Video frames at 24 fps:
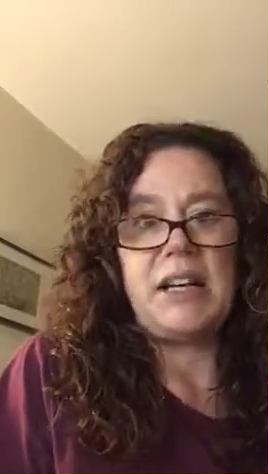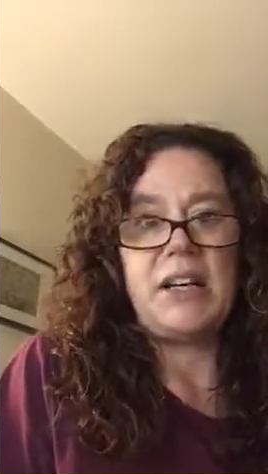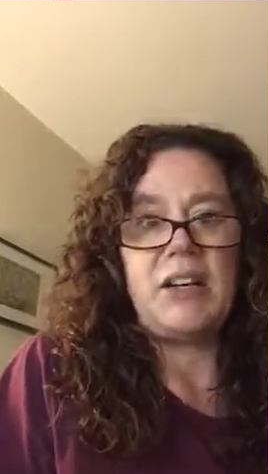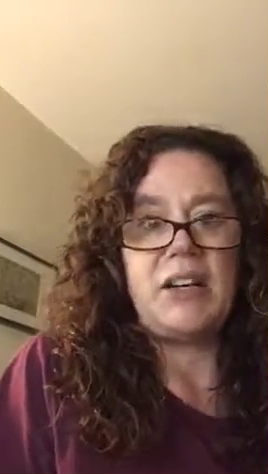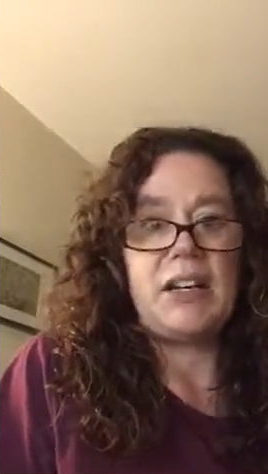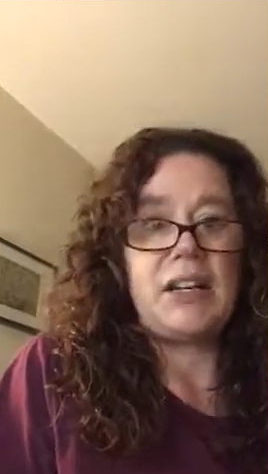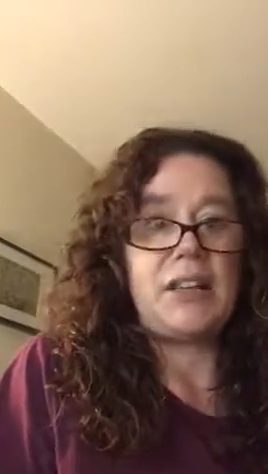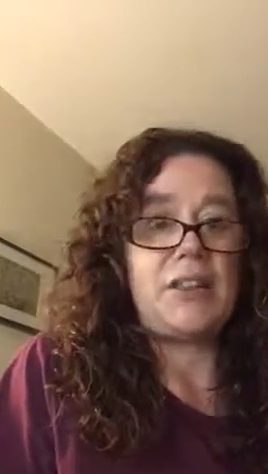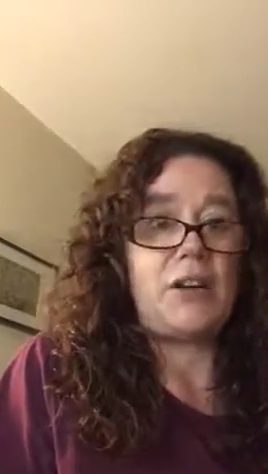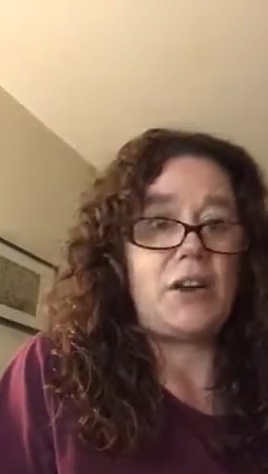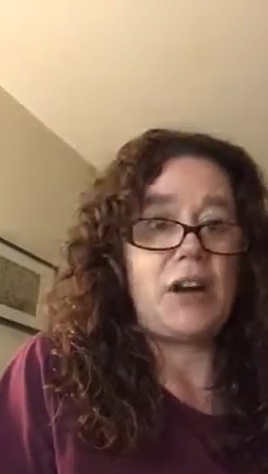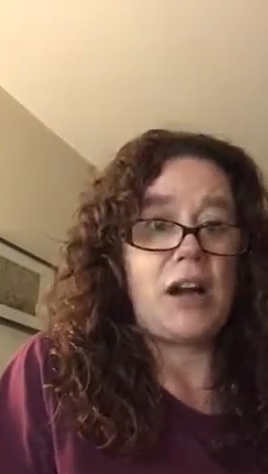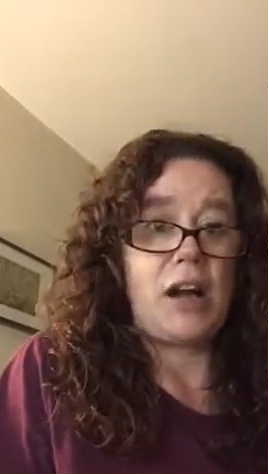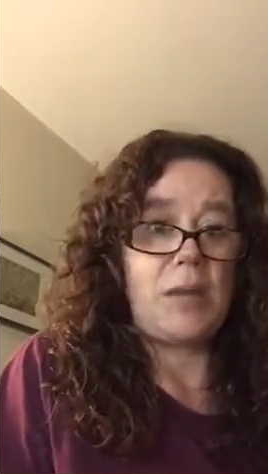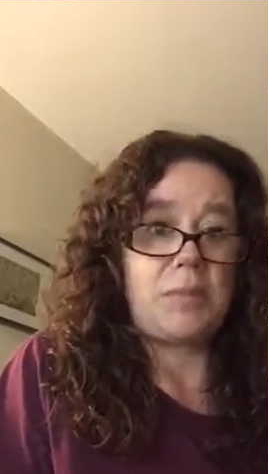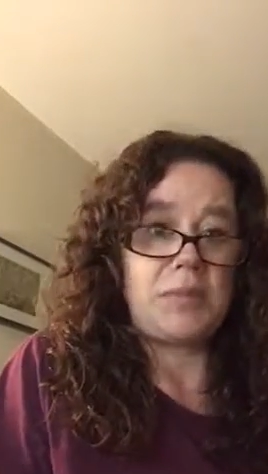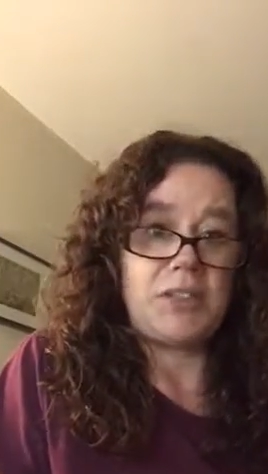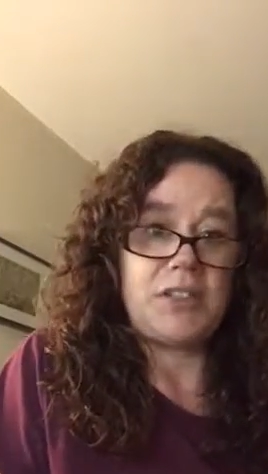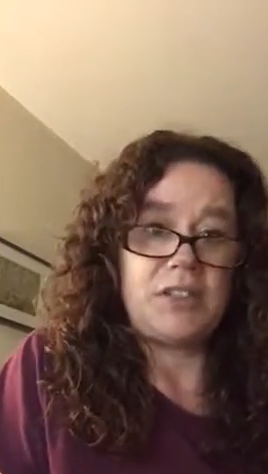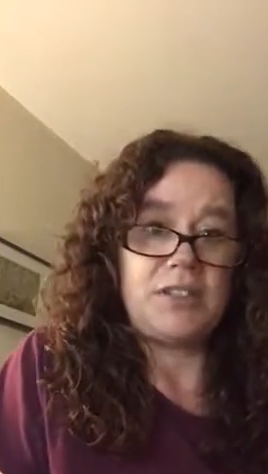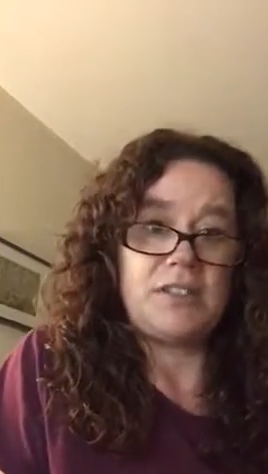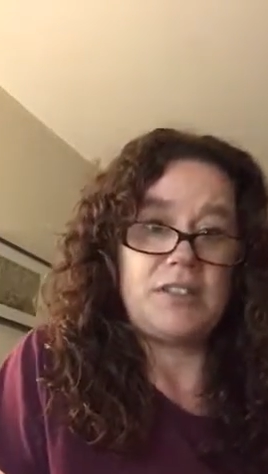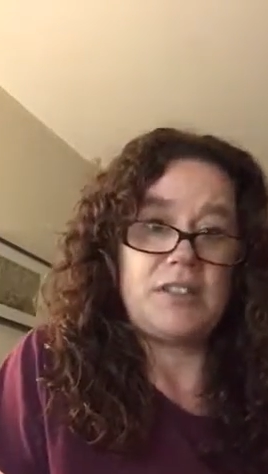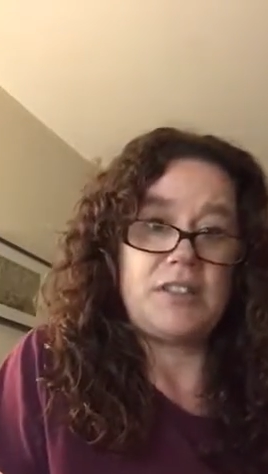hearing their
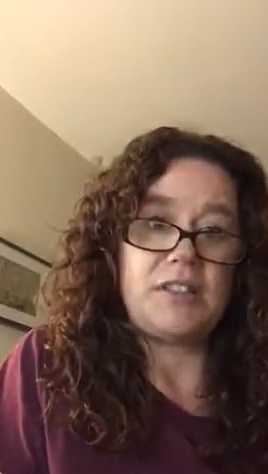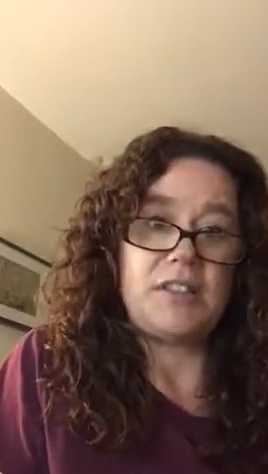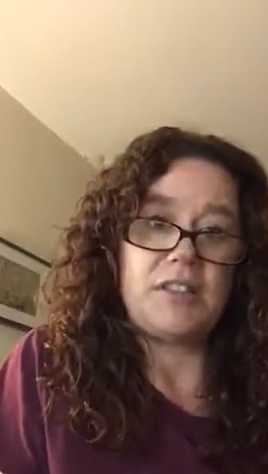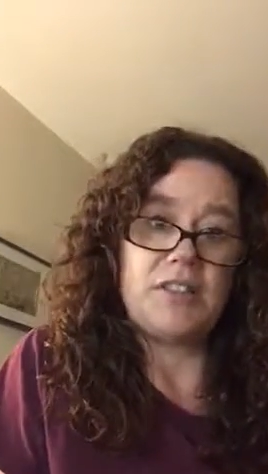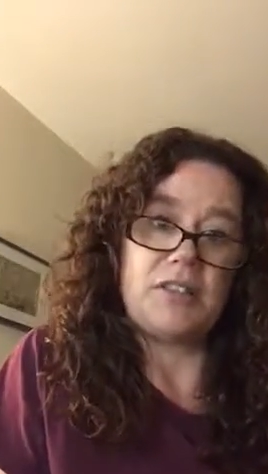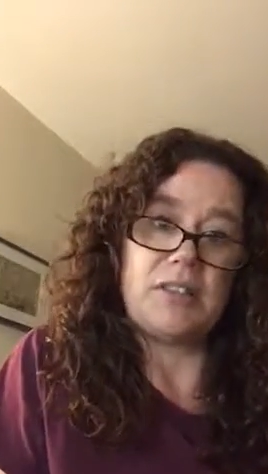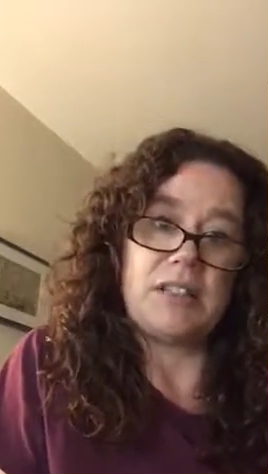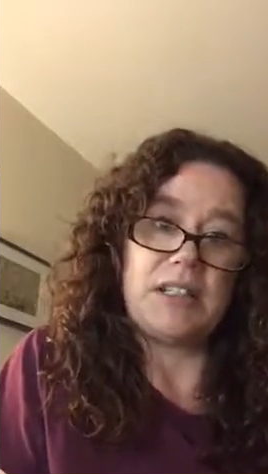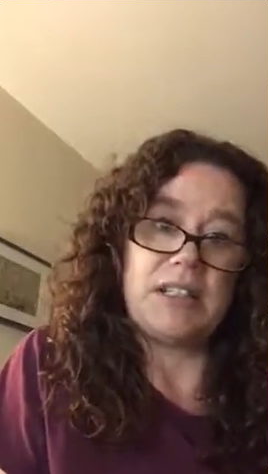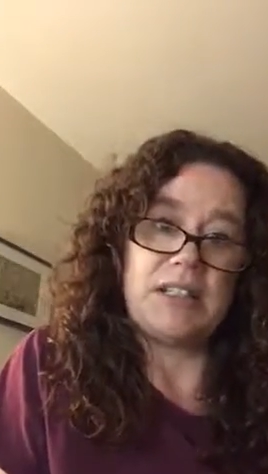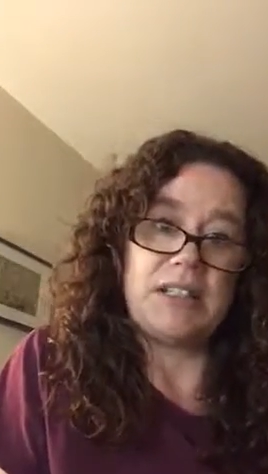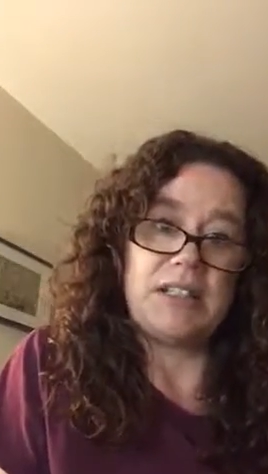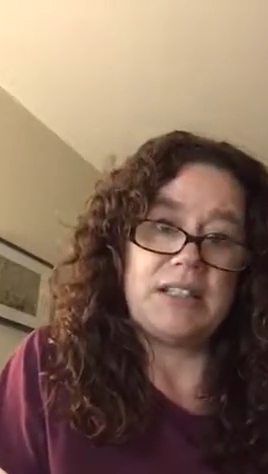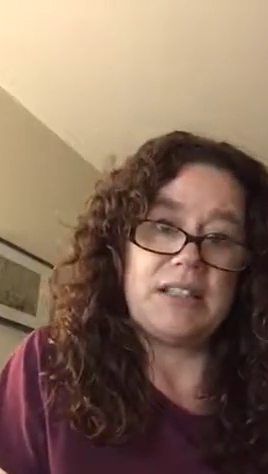options to treat